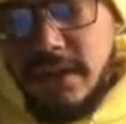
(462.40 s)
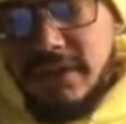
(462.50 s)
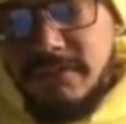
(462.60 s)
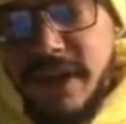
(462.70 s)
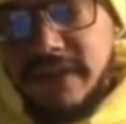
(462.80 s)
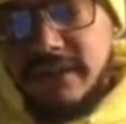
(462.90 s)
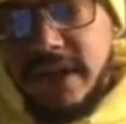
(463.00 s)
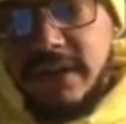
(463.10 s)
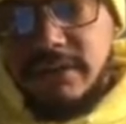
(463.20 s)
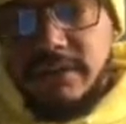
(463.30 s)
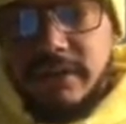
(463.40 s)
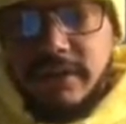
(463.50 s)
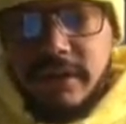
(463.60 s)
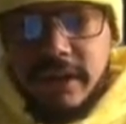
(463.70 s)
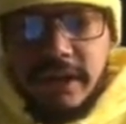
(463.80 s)
If mental health,
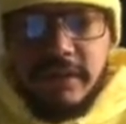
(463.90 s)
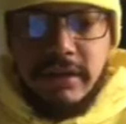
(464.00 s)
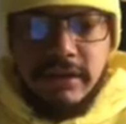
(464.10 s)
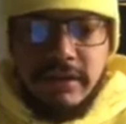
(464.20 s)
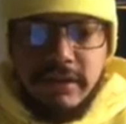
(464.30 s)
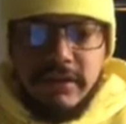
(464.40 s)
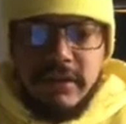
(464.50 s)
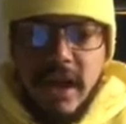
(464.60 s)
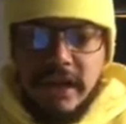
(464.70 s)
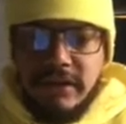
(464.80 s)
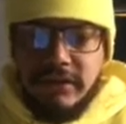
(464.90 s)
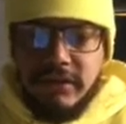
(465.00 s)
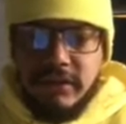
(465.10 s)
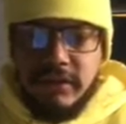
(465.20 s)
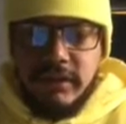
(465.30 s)
Hitler, the Zionists,